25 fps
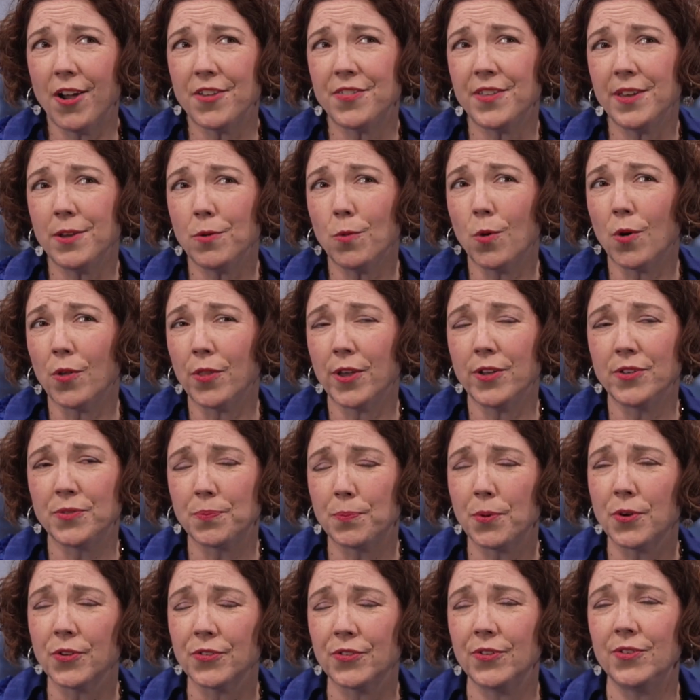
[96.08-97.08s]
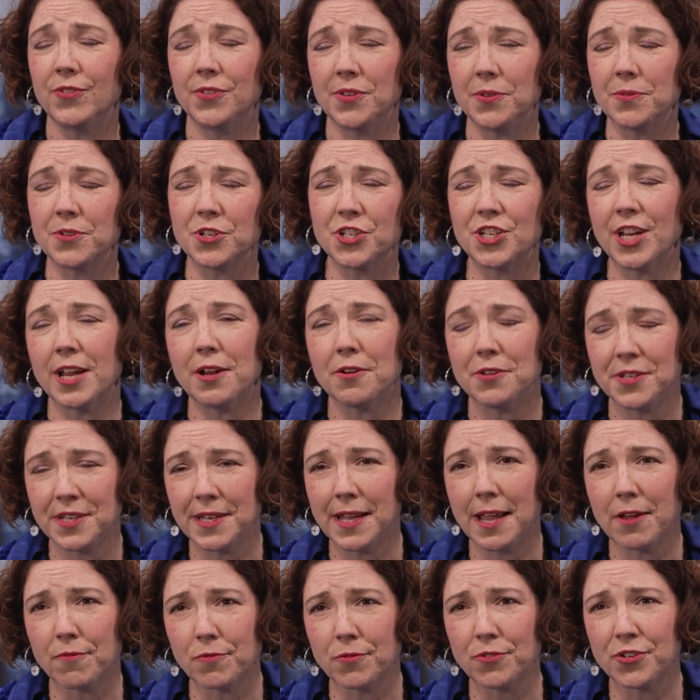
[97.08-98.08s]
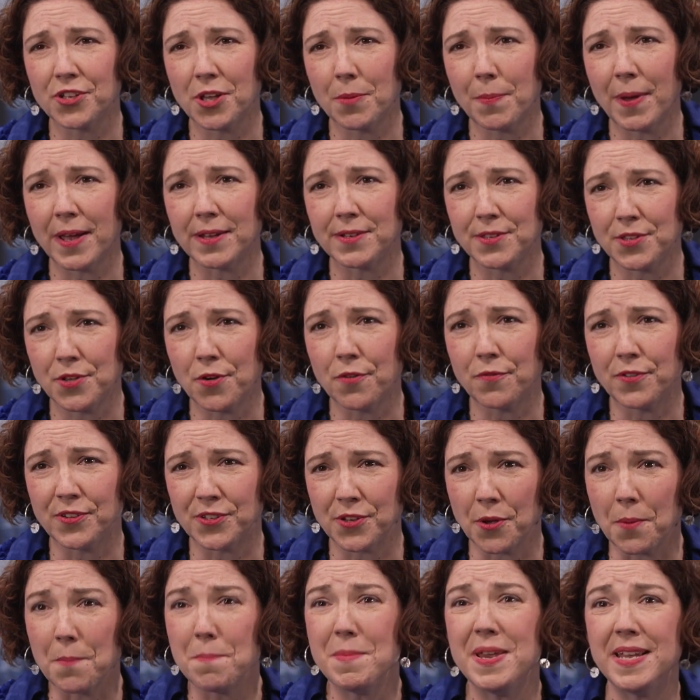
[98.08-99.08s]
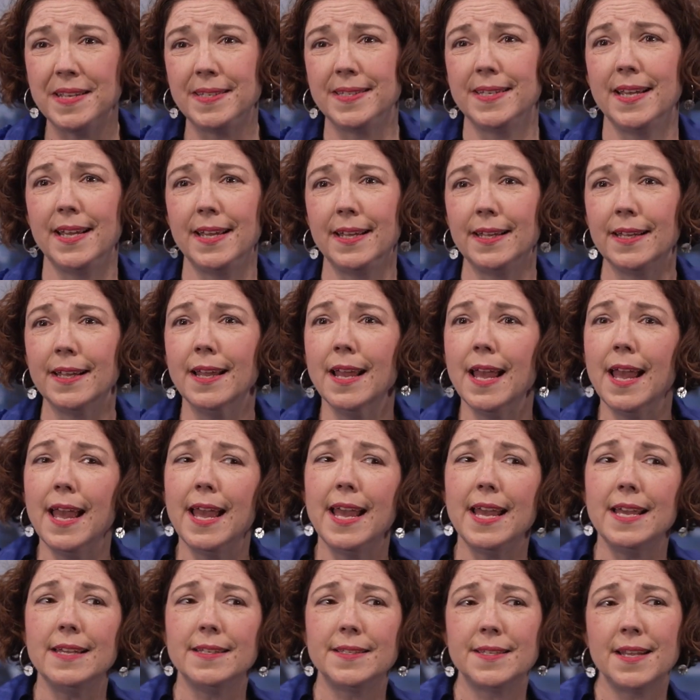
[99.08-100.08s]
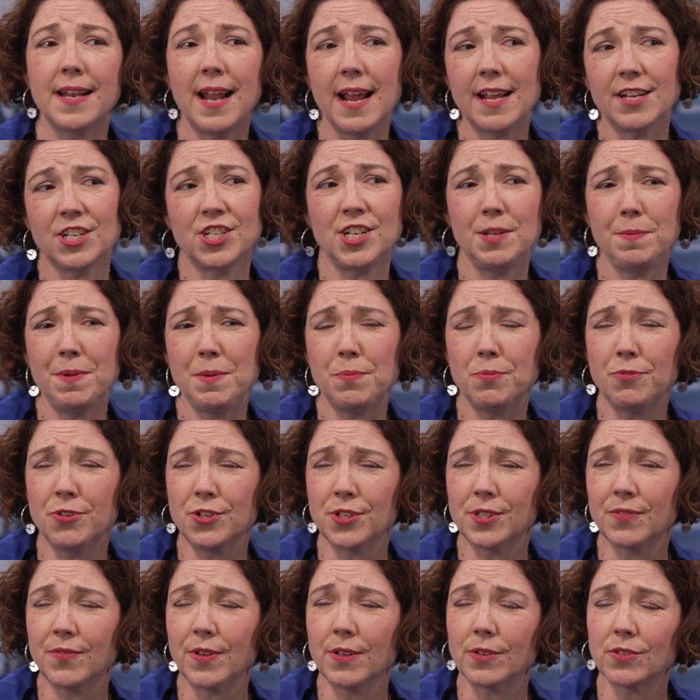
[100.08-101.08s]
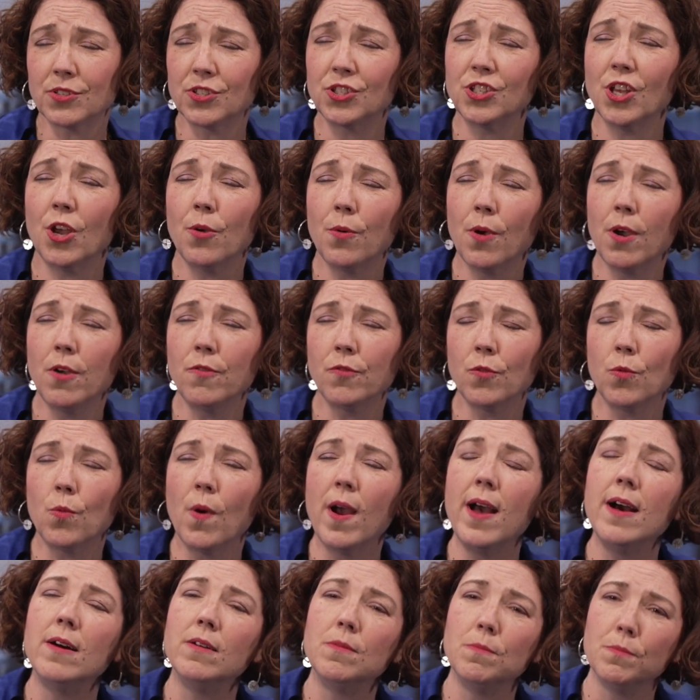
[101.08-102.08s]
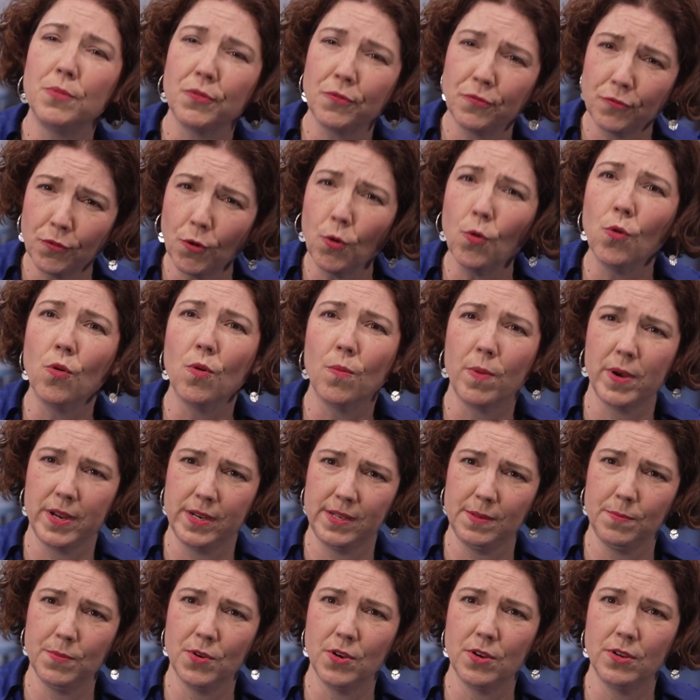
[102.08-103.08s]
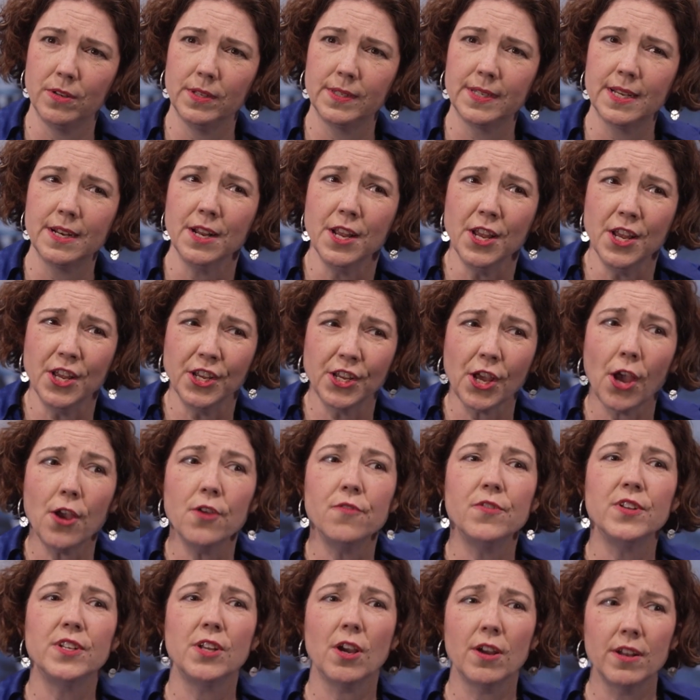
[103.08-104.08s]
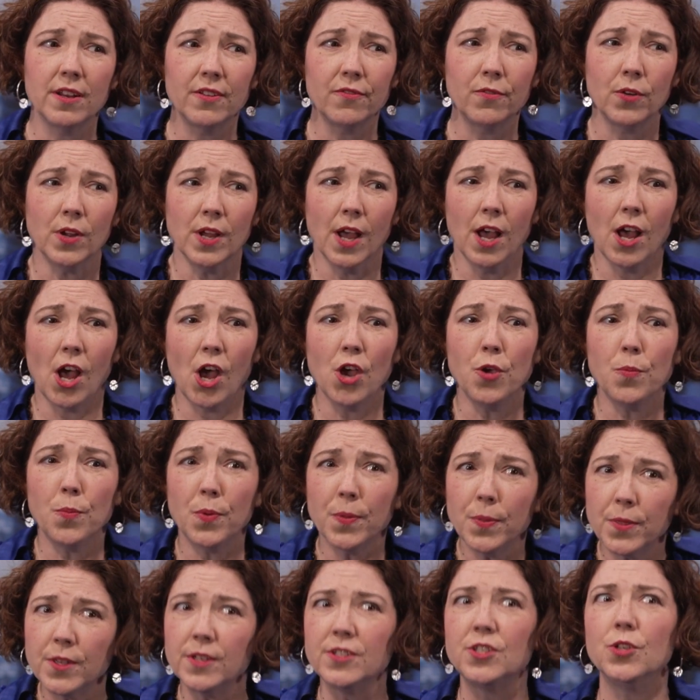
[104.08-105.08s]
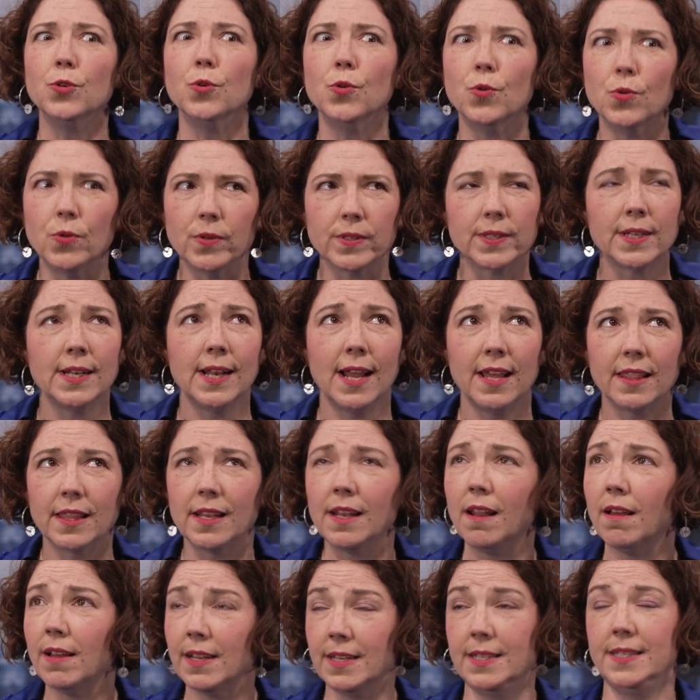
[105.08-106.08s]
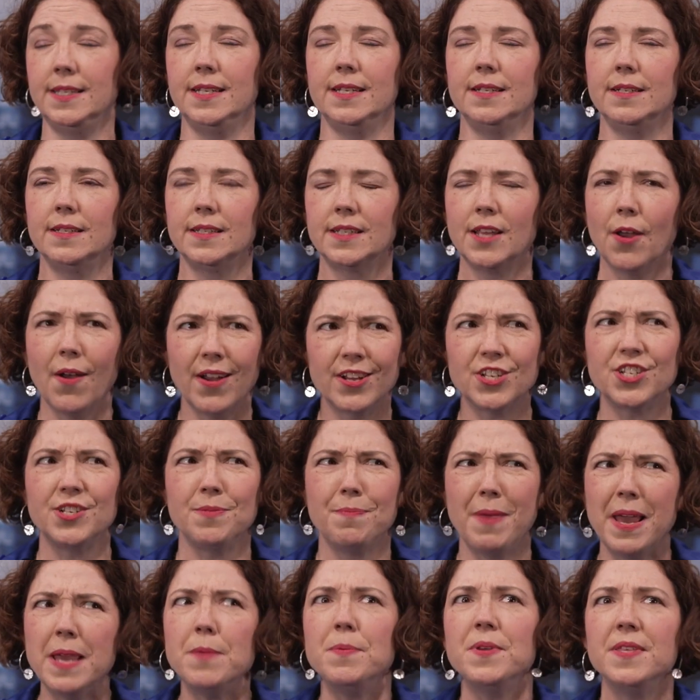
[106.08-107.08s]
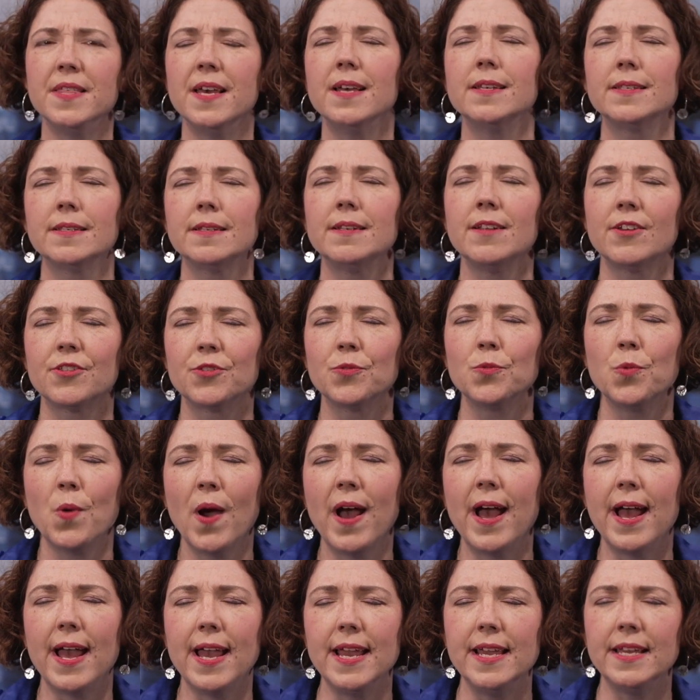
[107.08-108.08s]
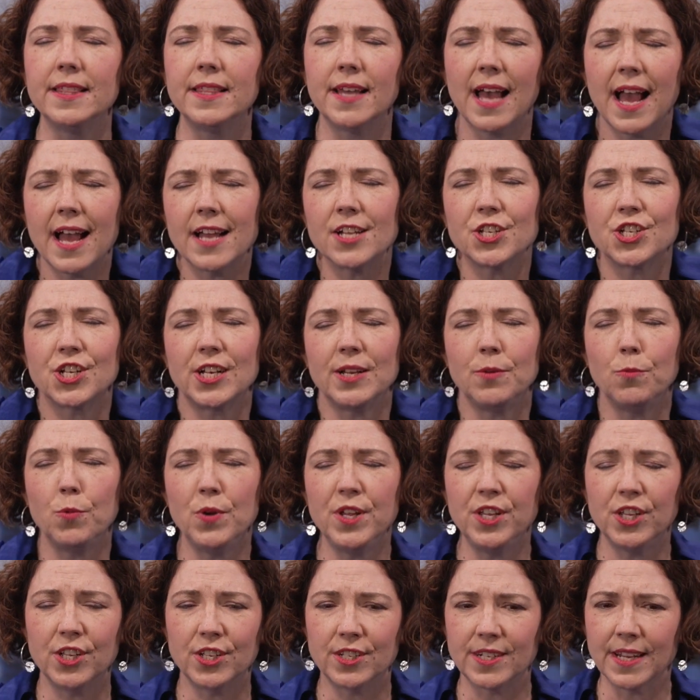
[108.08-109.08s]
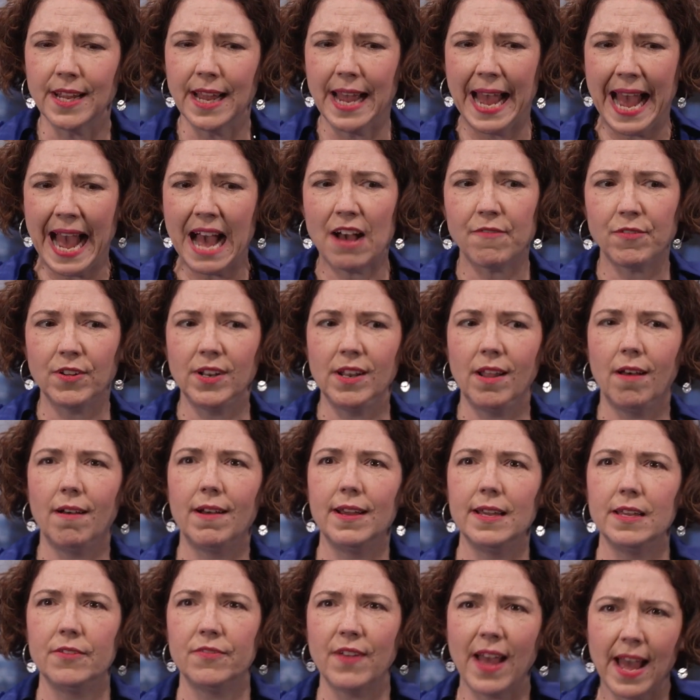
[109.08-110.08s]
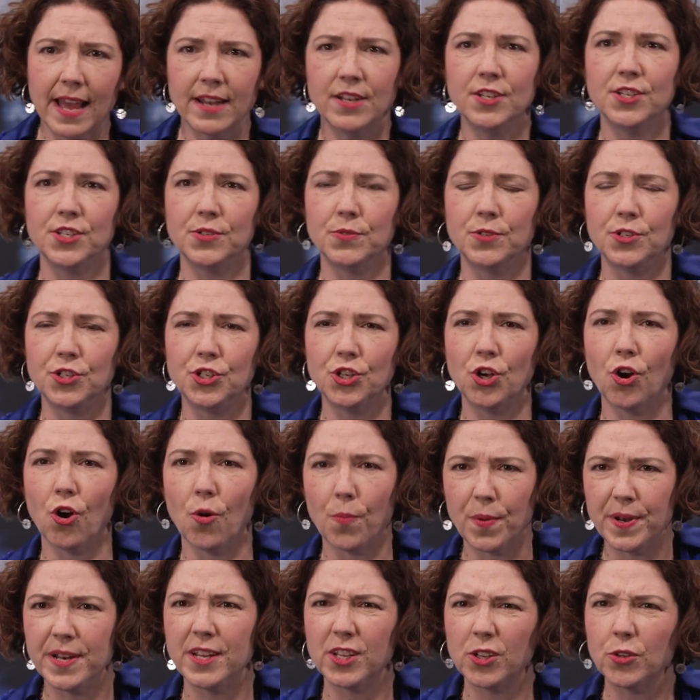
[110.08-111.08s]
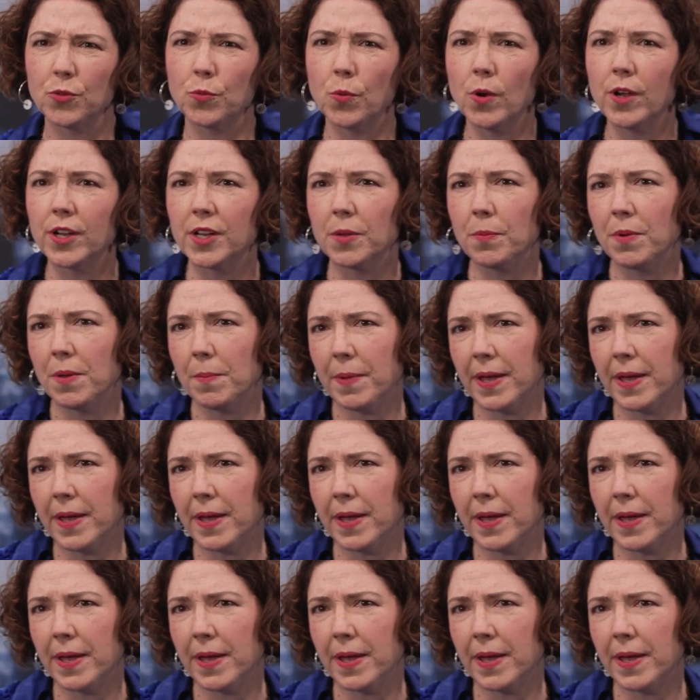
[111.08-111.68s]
I think what those bosses who are shouting everyone to go back to the office are missing is that actually people just felt so overwhelmed before by demands, and COVID kind of opened the doors and let the light in to go, actually maybe there's another way that actually we could have a life and do a job and it could work a bit